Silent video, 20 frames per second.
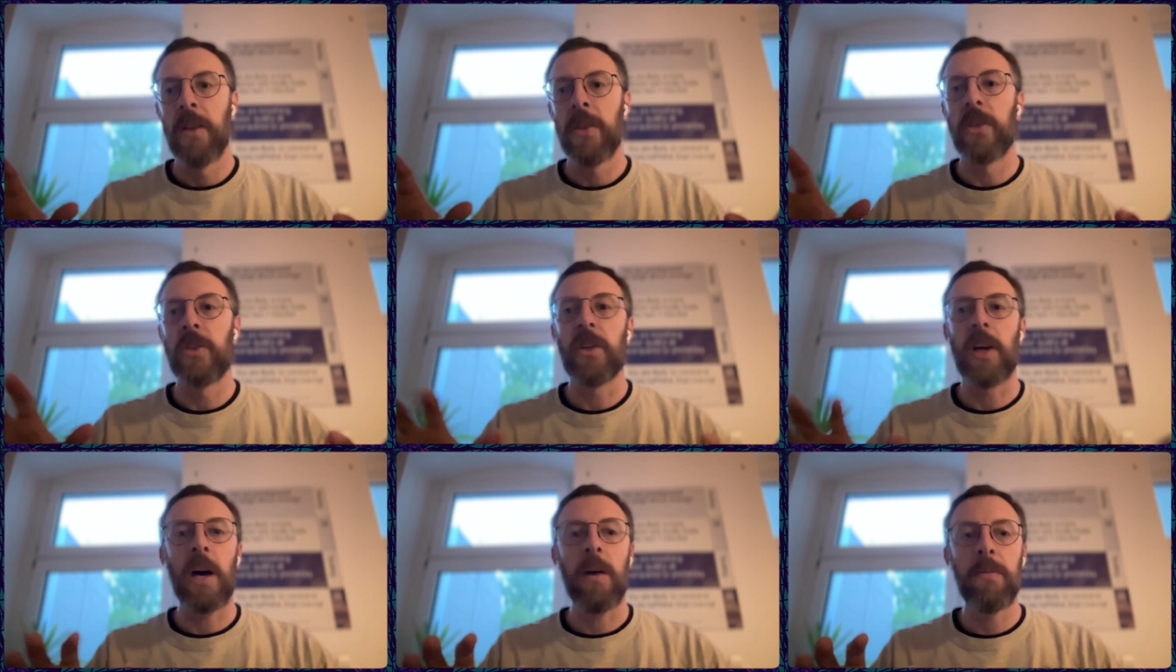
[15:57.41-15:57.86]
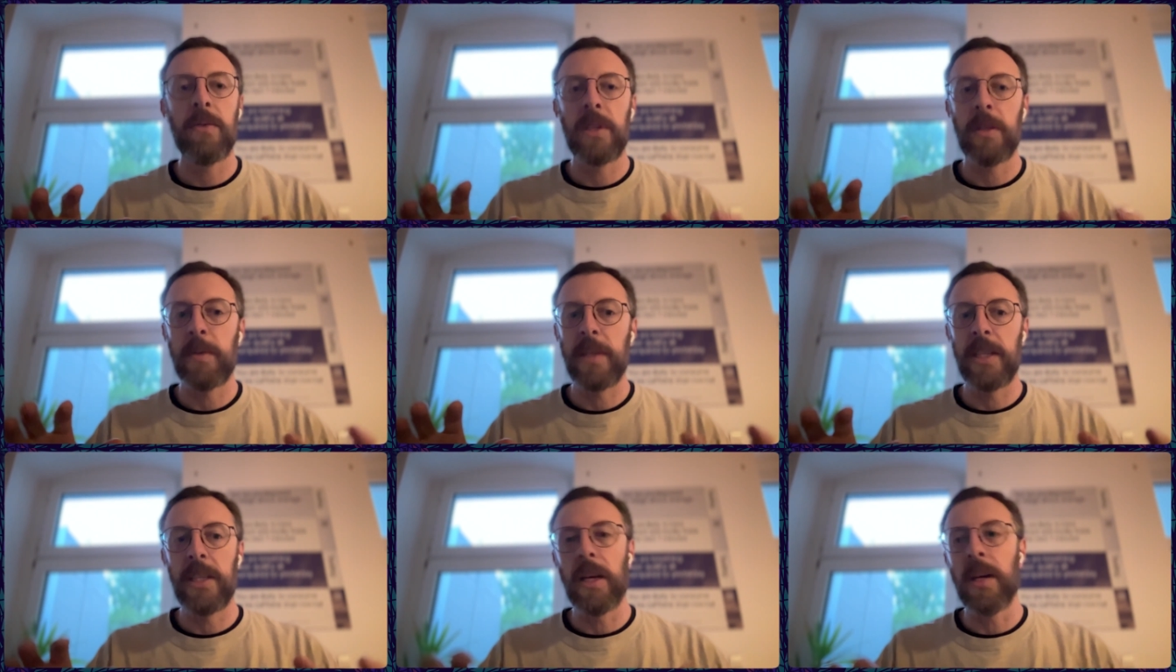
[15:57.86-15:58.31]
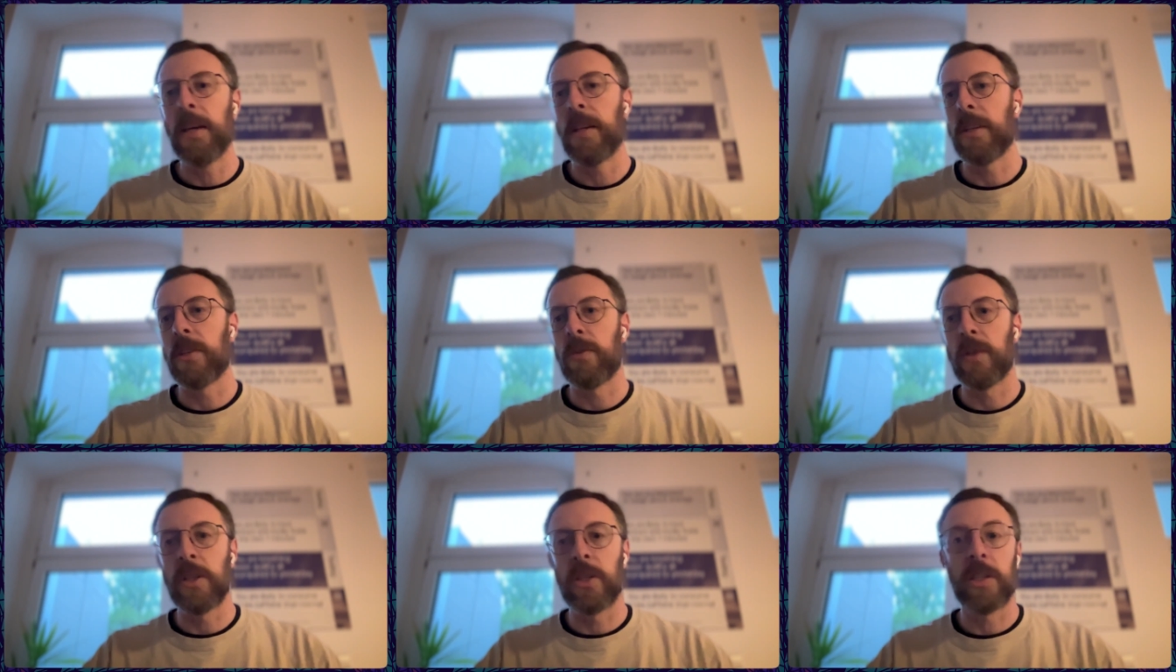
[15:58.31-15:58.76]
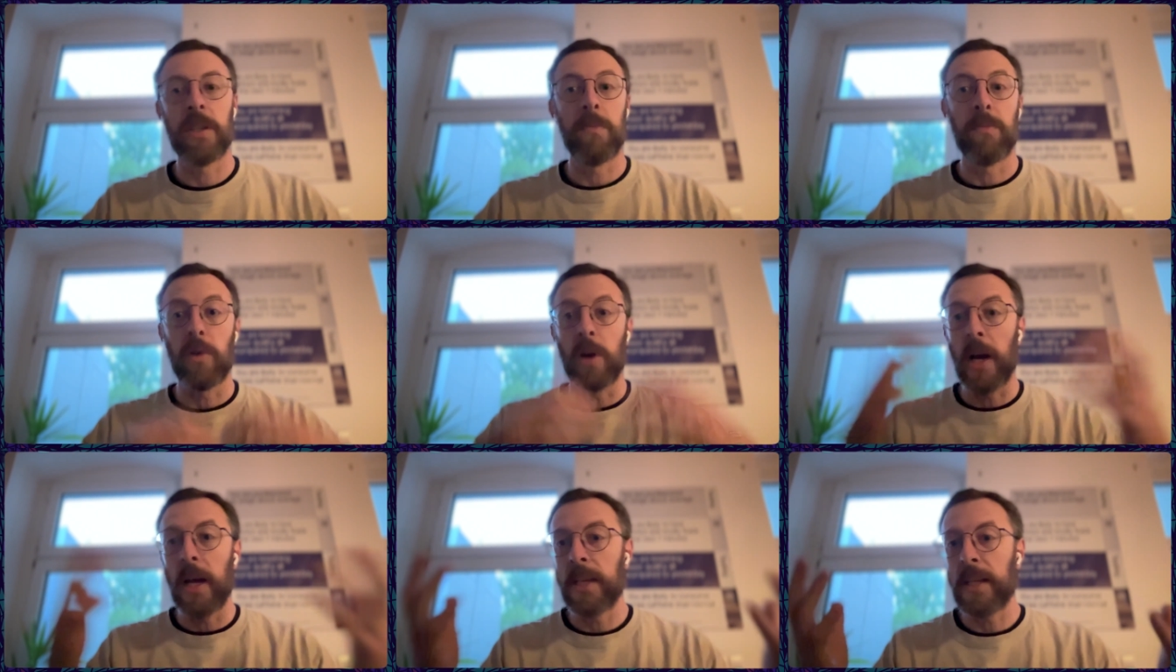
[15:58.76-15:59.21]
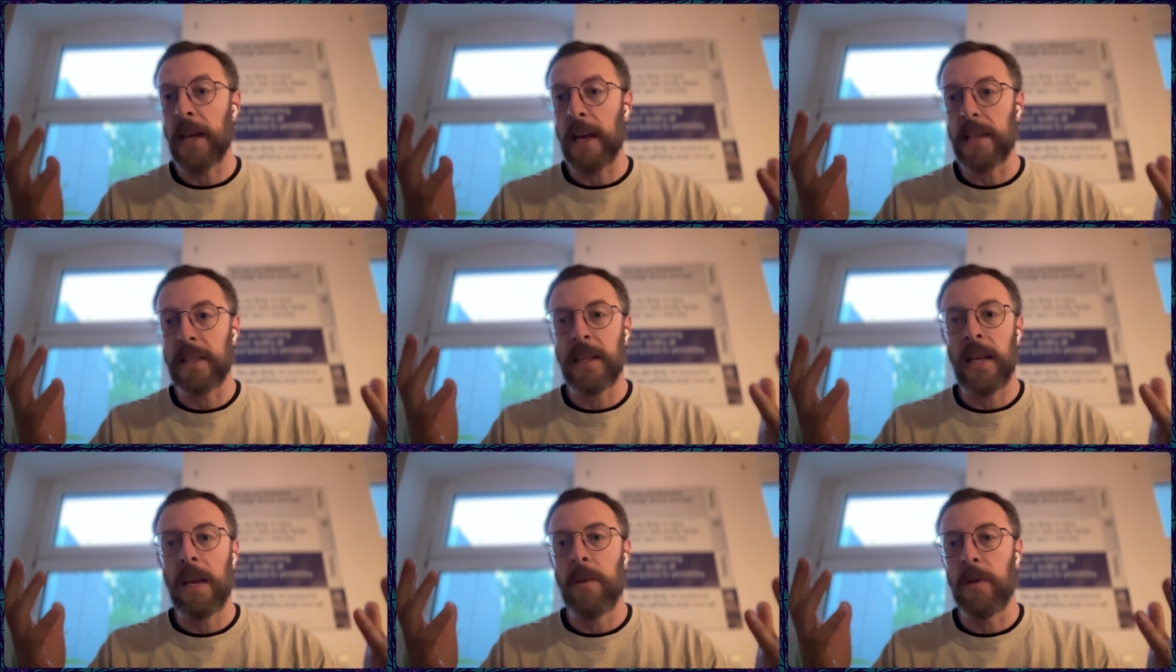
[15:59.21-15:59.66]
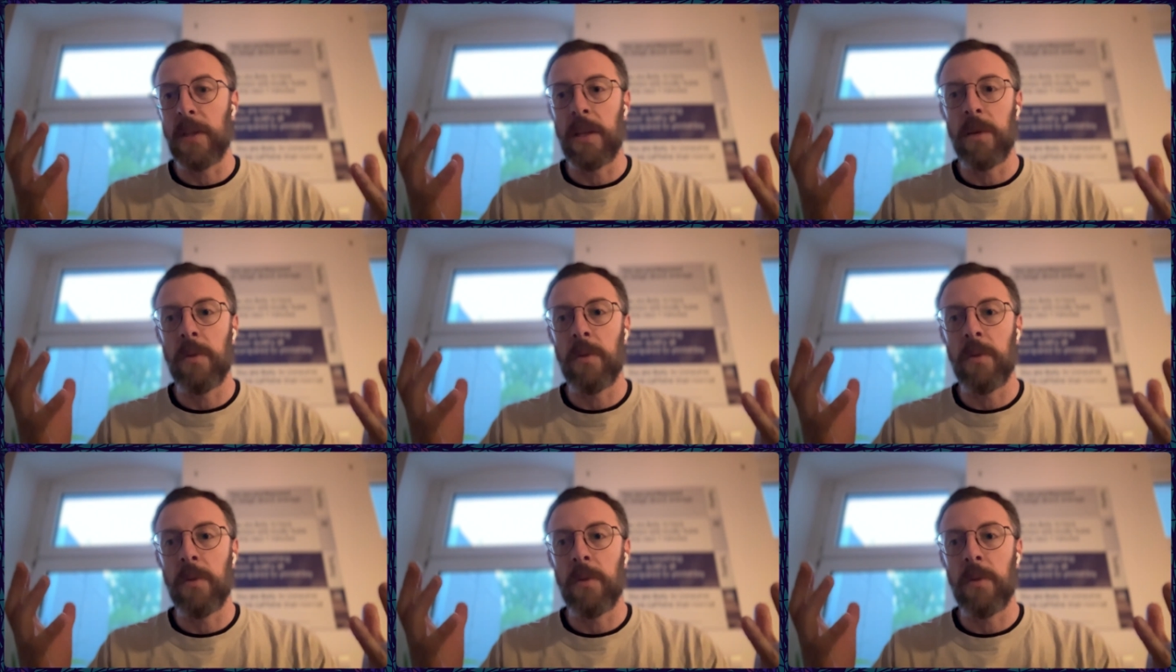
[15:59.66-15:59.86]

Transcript: The job to be done is really just to broadcast, hey, we